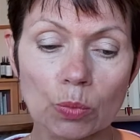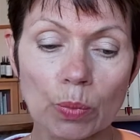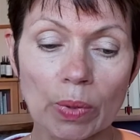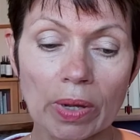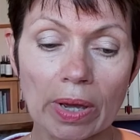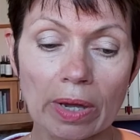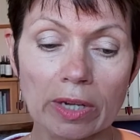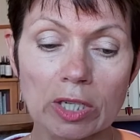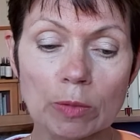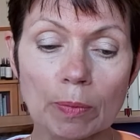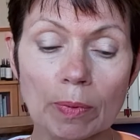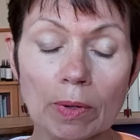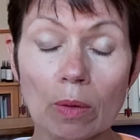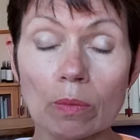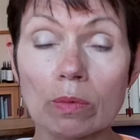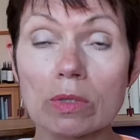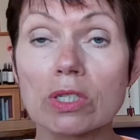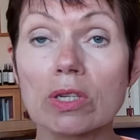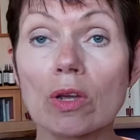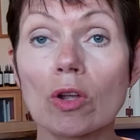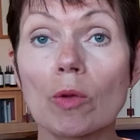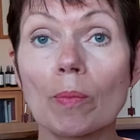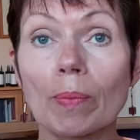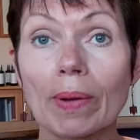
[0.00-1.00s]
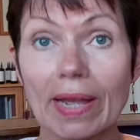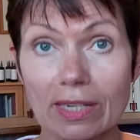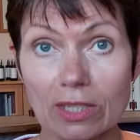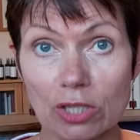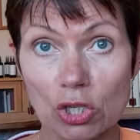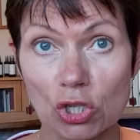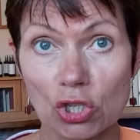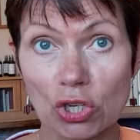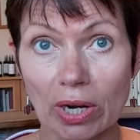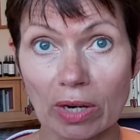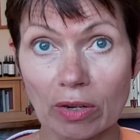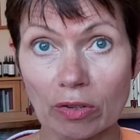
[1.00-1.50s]
we're going to be on the solar
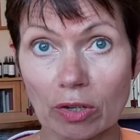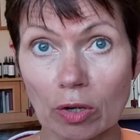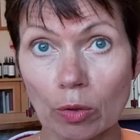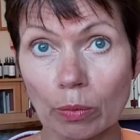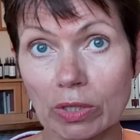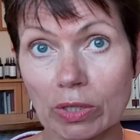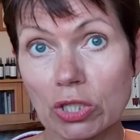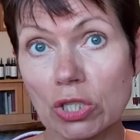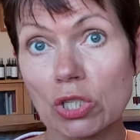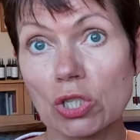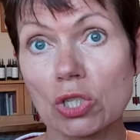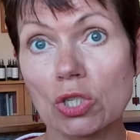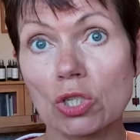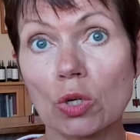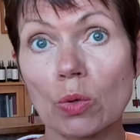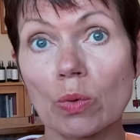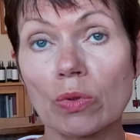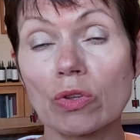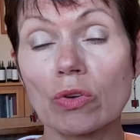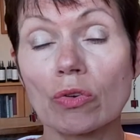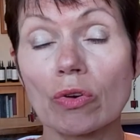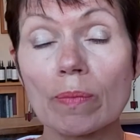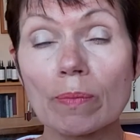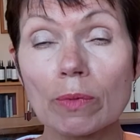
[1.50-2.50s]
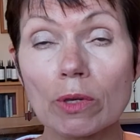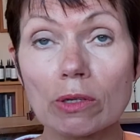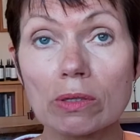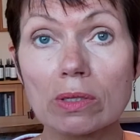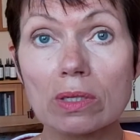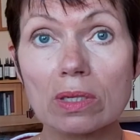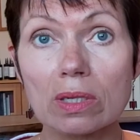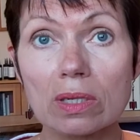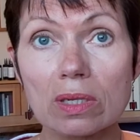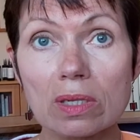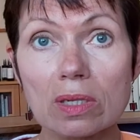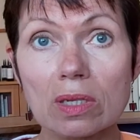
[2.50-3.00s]
plexus chakra, which is to do with your immune
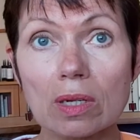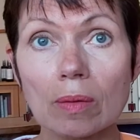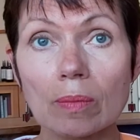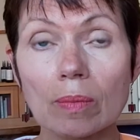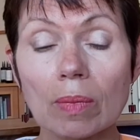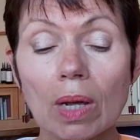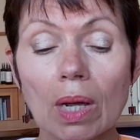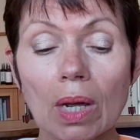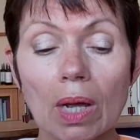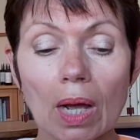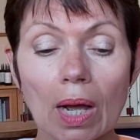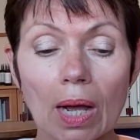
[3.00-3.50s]
system,